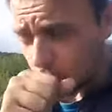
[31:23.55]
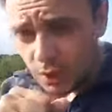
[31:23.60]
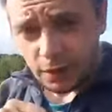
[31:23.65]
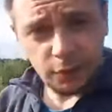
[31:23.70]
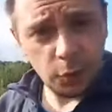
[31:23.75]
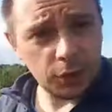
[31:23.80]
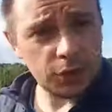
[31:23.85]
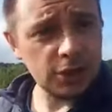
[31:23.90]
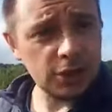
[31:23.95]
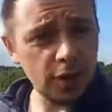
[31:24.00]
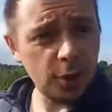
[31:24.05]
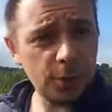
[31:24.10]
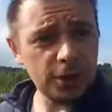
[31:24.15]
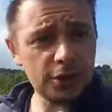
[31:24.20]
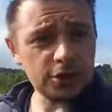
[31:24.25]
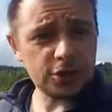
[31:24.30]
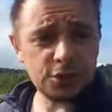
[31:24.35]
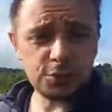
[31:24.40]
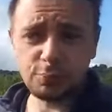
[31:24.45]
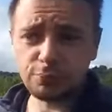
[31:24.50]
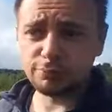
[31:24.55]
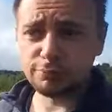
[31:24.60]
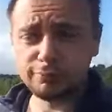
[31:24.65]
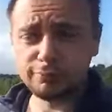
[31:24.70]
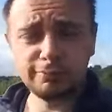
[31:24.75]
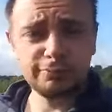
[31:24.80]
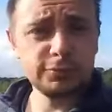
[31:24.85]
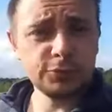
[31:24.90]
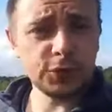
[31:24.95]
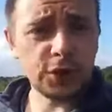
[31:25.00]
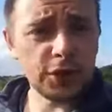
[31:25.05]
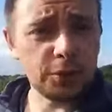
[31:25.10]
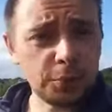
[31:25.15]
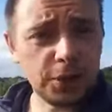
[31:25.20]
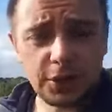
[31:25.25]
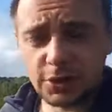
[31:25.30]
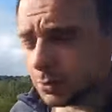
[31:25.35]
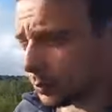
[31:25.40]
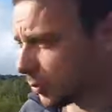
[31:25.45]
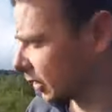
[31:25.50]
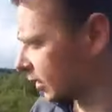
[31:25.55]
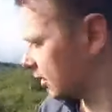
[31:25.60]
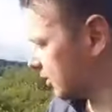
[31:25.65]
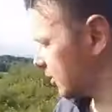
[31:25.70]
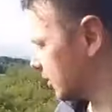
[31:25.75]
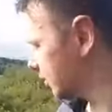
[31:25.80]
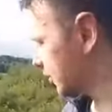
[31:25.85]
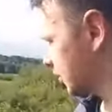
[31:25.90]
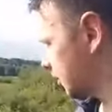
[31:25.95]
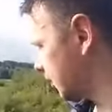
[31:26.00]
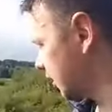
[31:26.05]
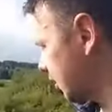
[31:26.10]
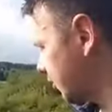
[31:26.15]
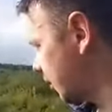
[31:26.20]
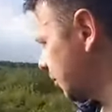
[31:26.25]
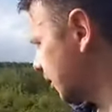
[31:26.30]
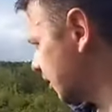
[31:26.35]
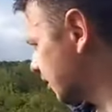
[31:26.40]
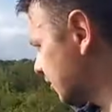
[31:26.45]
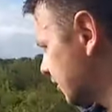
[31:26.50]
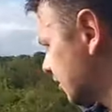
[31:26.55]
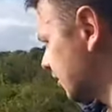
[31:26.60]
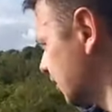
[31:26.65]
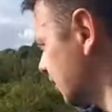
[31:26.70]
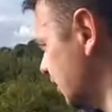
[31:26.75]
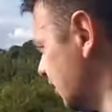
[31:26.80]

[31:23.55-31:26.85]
If you want to see rabbits, great place to bring to see rabbits.